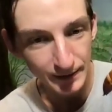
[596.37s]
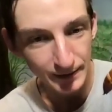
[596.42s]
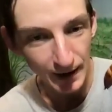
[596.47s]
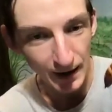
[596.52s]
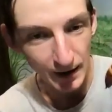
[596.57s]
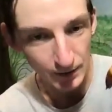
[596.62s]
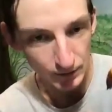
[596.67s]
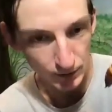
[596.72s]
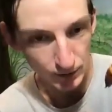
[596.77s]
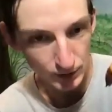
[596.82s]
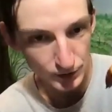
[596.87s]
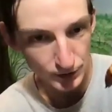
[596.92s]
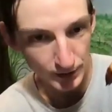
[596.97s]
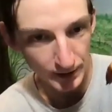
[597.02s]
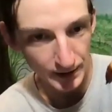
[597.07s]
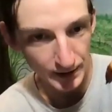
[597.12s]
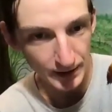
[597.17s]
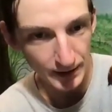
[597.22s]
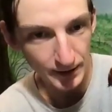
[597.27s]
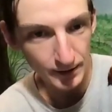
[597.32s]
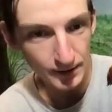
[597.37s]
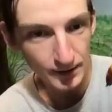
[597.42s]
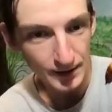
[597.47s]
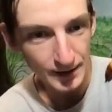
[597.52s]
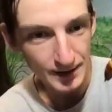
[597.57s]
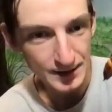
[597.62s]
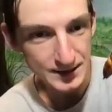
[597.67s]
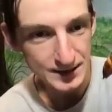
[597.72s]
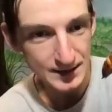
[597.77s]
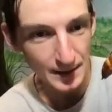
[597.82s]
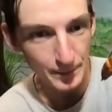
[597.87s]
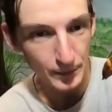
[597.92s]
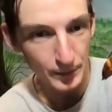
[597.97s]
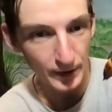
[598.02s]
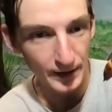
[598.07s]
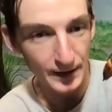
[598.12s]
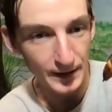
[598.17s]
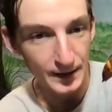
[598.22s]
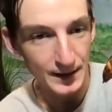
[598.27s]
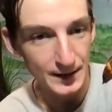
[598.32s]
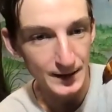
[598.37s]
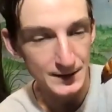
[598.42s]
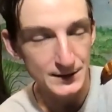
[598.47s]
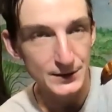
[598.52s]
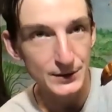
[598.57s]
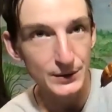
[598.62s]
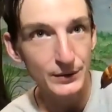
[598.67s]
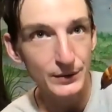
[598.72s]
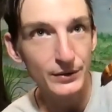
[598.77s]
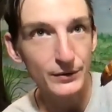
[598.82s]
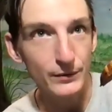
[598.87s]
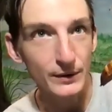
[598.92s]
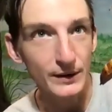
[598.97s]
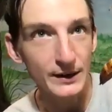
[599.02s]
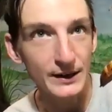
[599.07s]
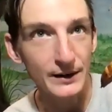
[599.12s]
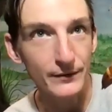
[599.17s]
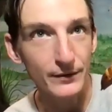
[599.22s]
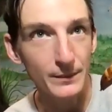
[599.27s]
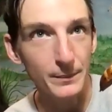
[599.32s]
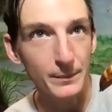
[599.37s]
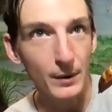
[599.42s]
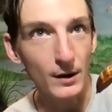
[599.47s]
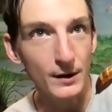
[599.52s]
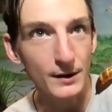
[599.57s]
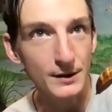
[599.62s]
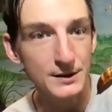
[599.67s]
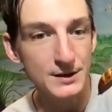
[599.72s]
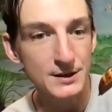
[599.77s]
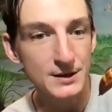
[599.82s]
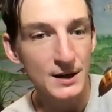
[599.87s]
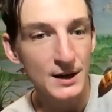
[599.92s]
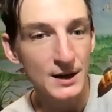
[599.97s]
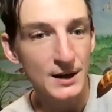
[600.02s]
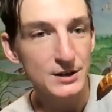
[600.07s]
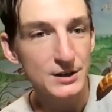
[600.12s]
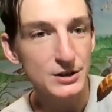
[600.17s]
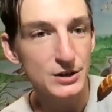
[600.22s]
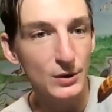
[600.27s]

the cockroach right here is separated into three different parts.